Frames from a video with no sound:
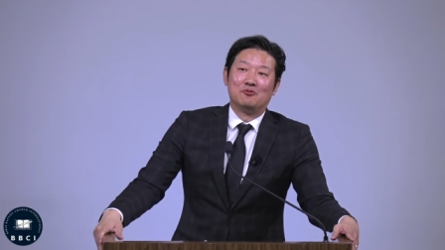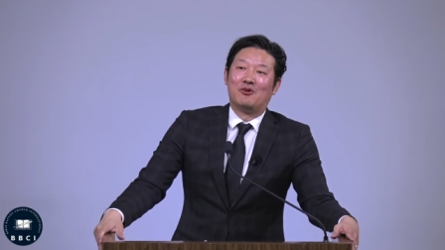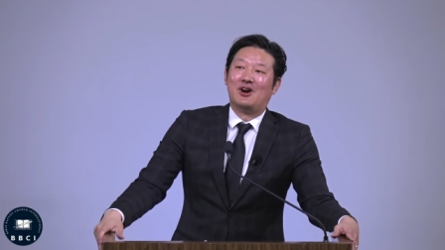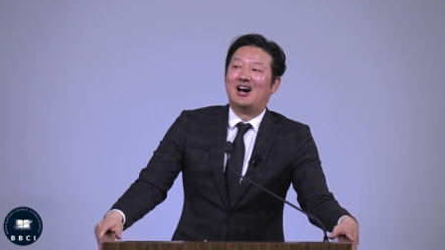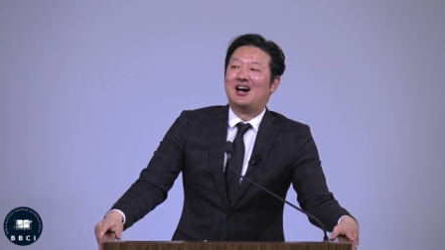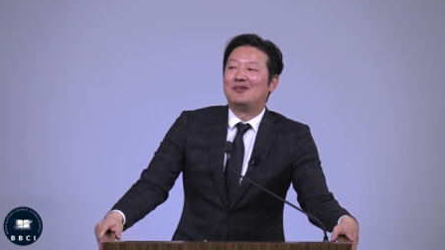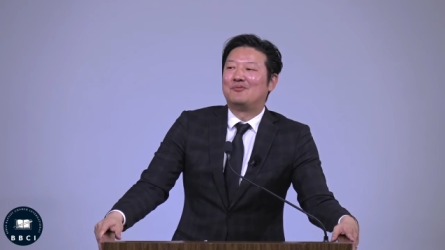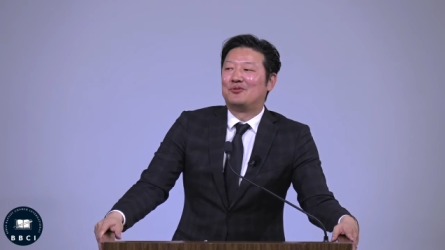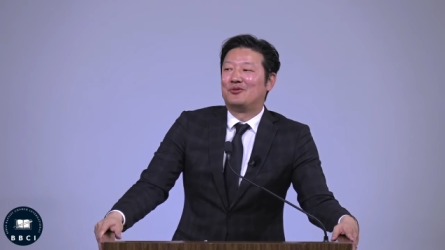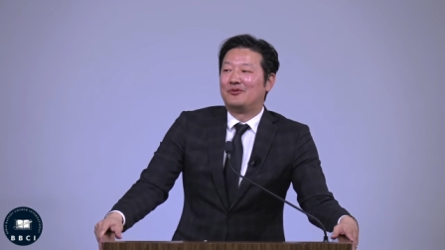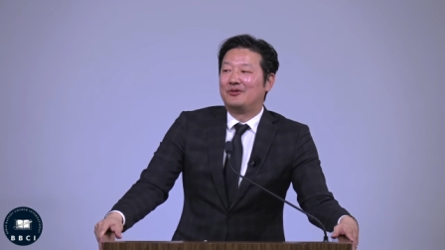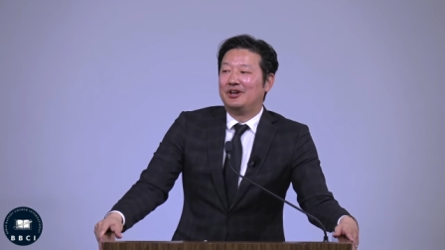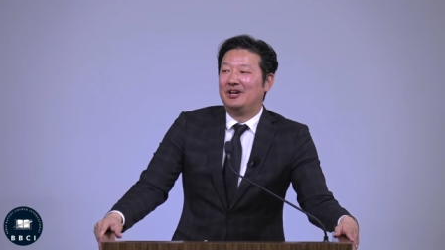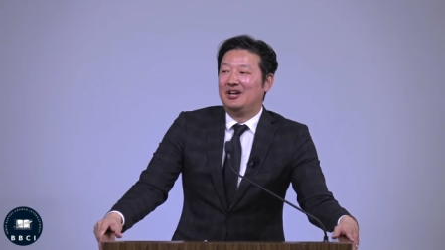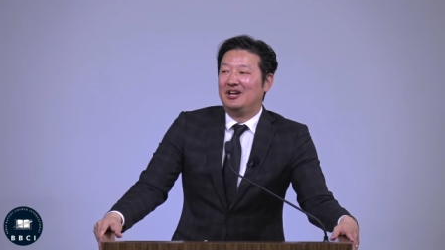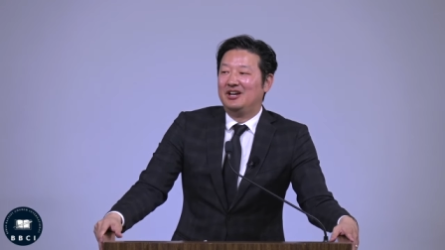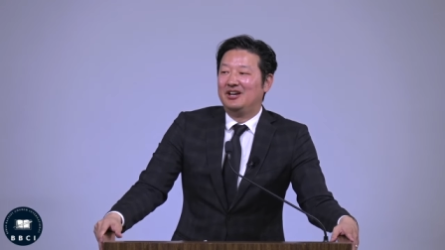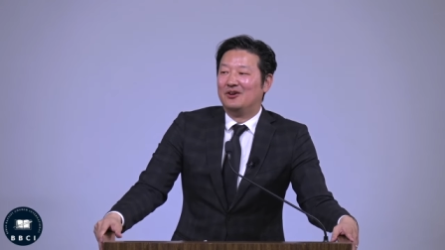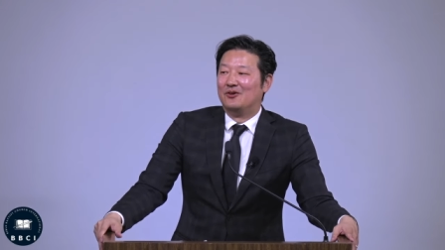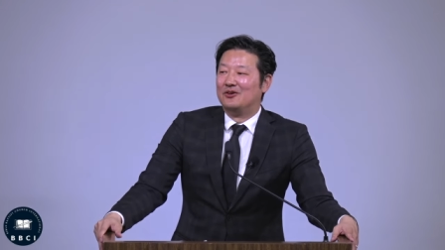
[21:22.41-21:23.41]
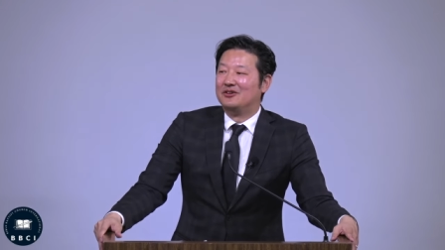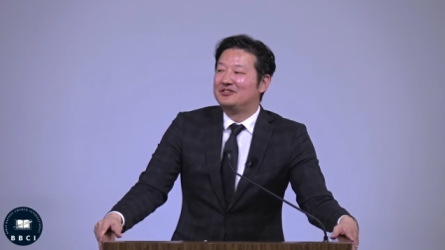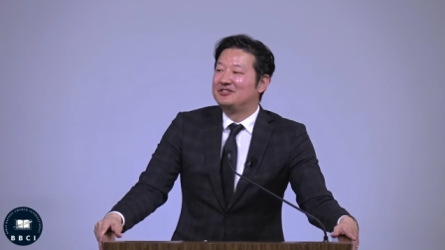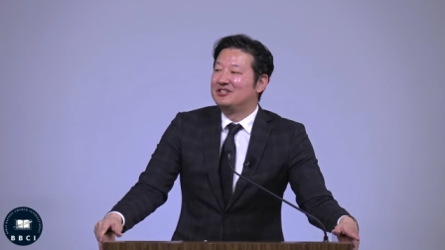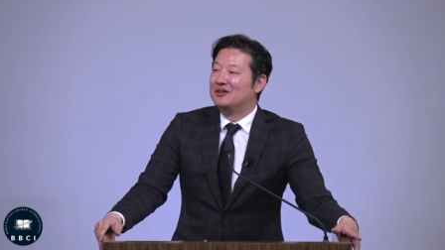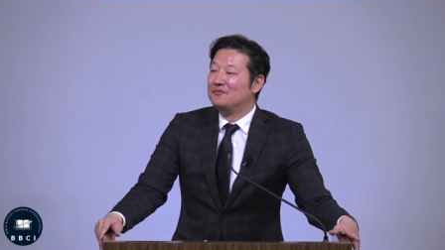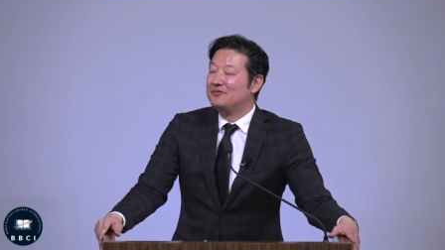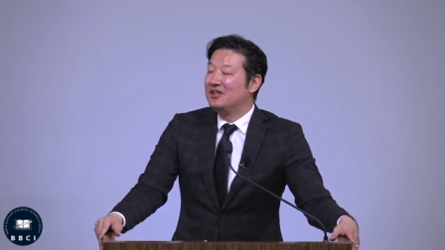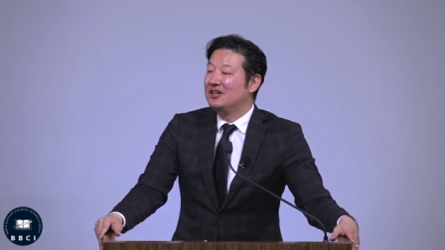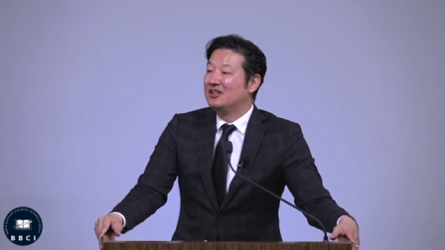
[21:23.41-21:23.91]
robbery or
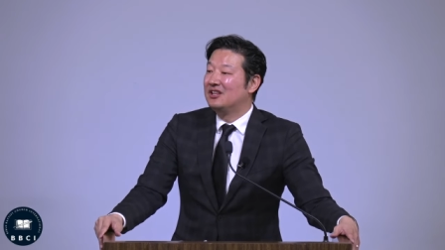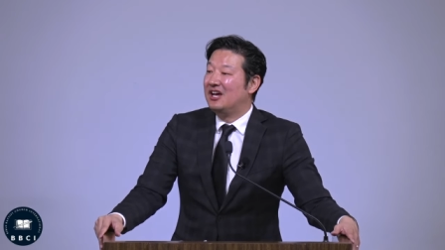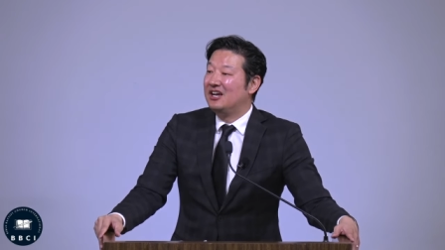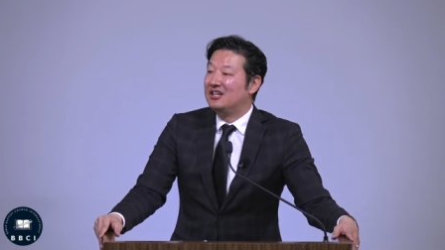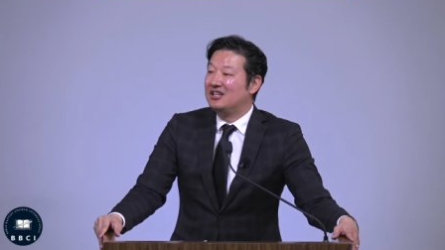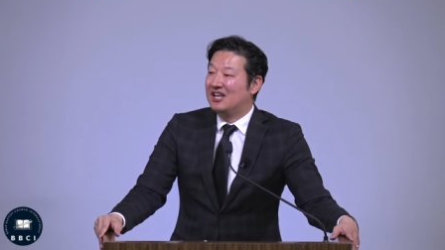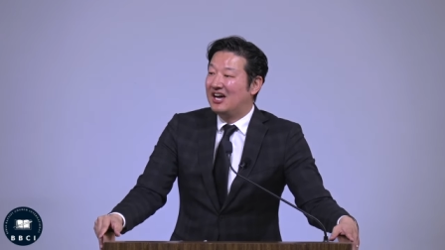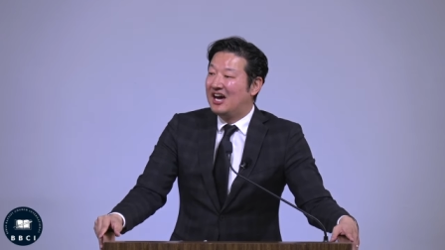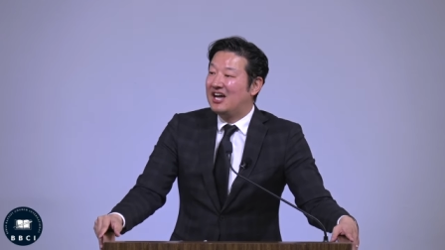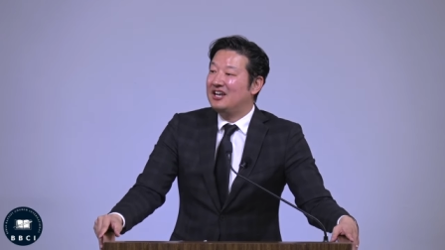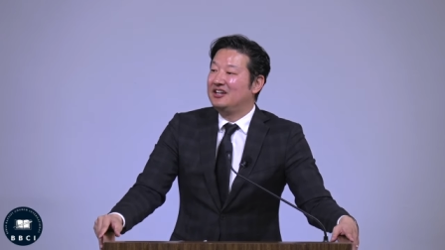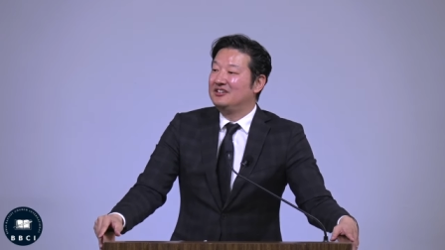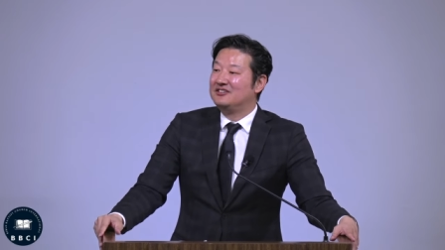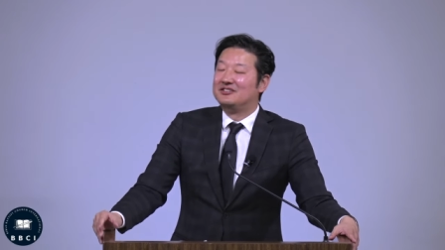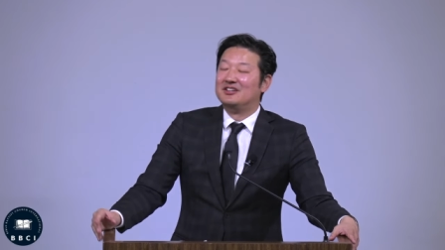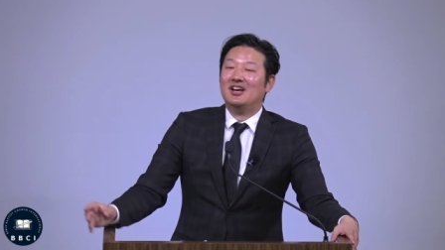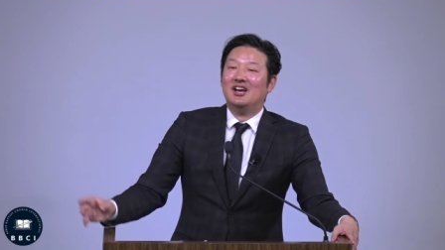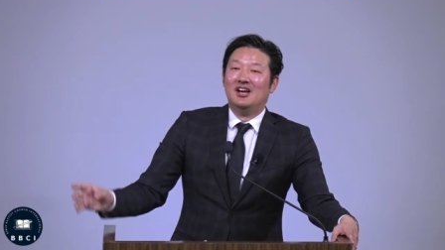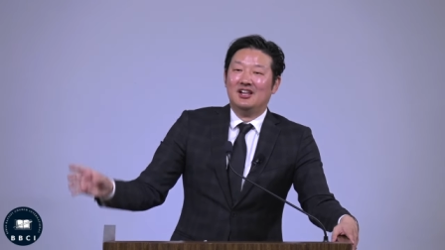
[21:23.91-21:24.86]
something like that is